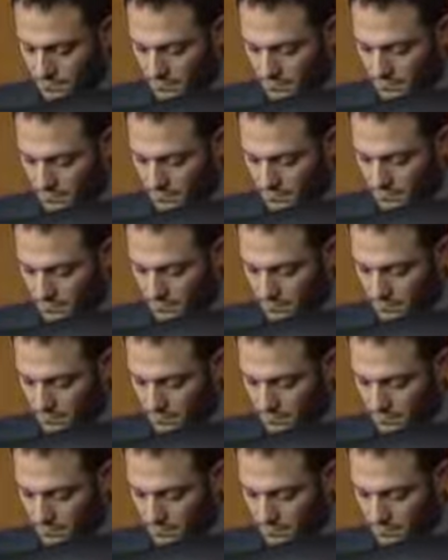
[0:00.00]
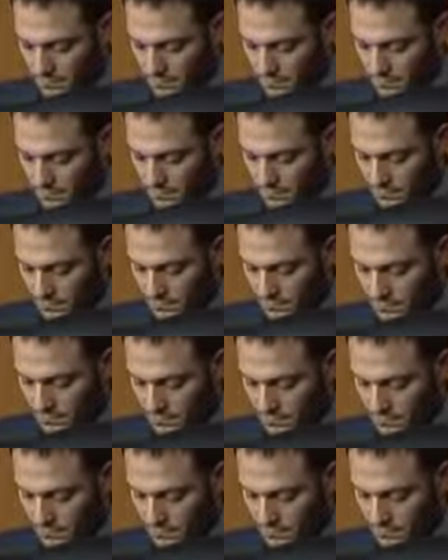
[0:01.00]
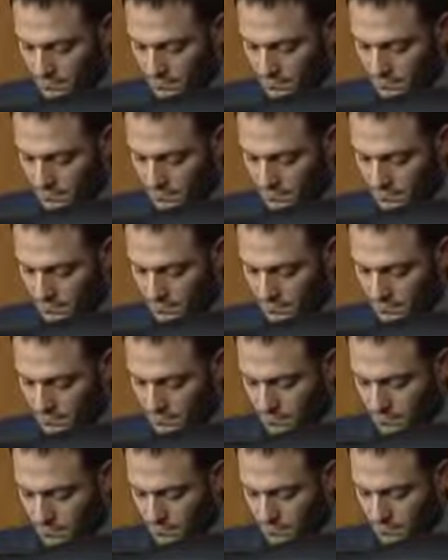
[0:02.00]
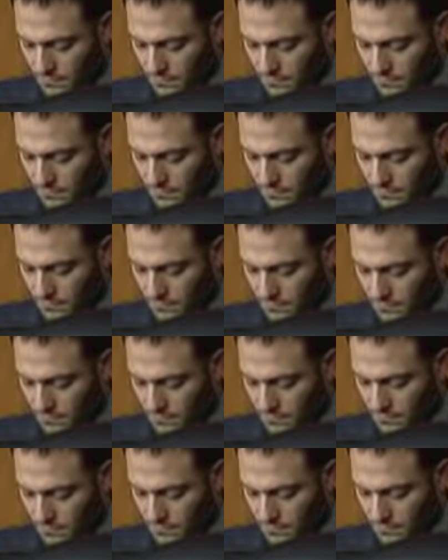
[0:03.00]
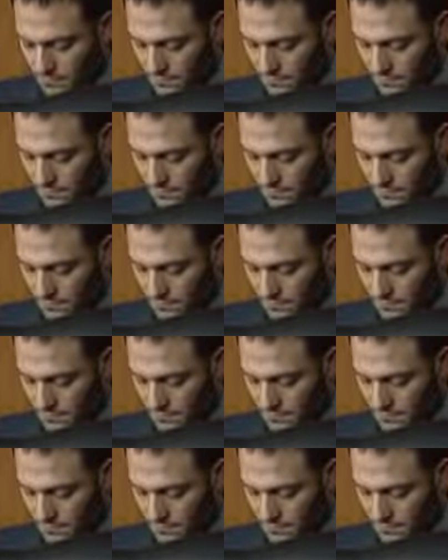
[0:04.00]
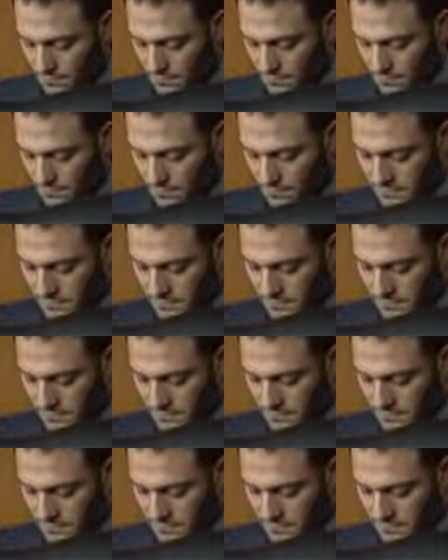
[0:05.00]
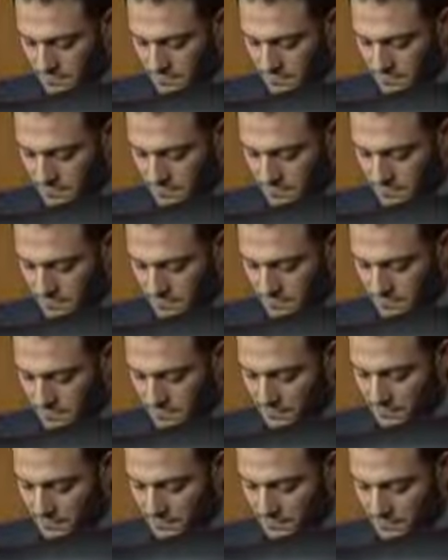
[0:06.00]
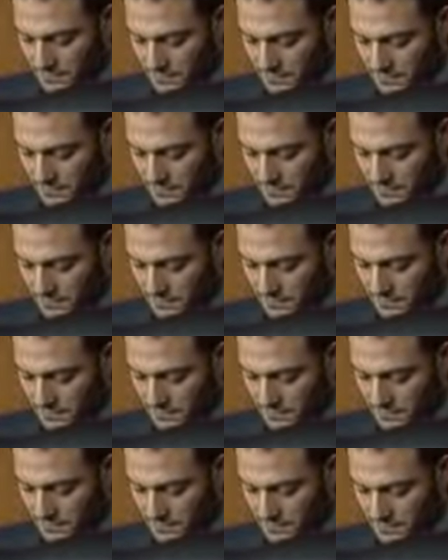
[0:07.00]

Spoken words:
(not speaking)